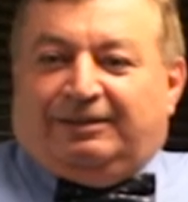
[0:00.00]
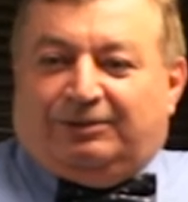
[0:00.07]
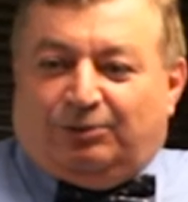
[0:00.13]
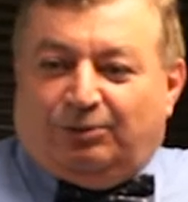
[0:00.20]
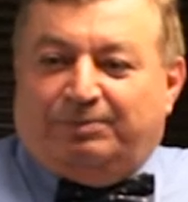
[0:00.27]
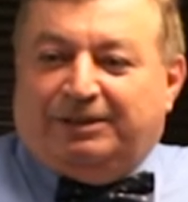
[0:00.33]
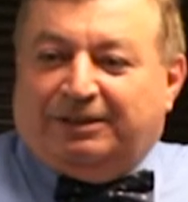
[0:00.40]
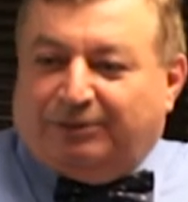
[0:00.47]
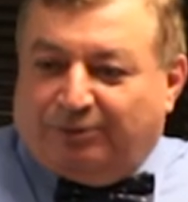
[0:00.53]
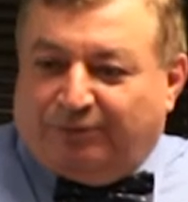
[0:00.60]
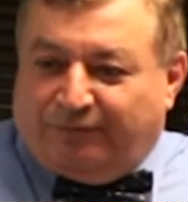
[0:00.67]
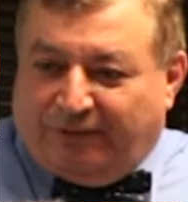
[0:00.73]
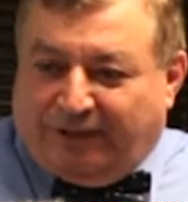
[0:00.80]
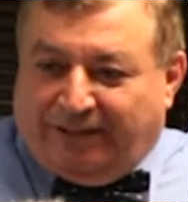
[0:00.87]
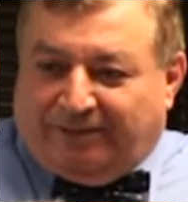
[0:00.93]
Too big to
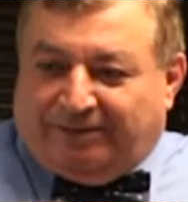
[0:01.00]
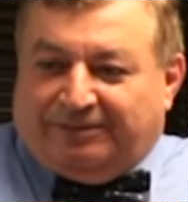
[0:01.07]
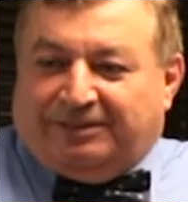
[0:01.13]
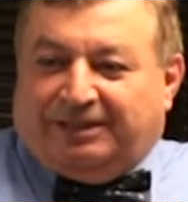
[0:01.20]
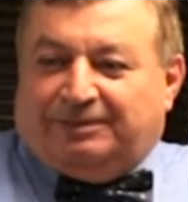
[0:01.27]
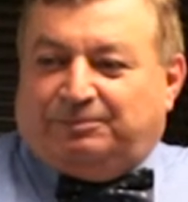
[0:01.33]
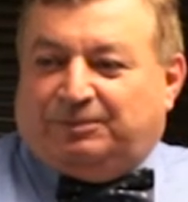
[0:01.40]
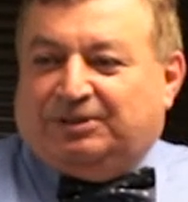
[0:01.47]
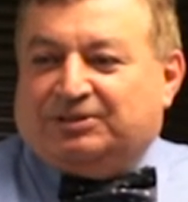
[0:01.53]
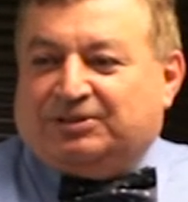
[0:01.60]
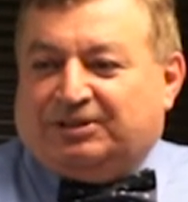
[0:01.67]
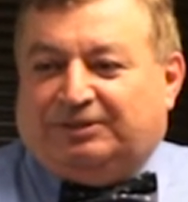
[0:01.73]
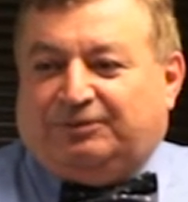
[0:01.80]
fail. That means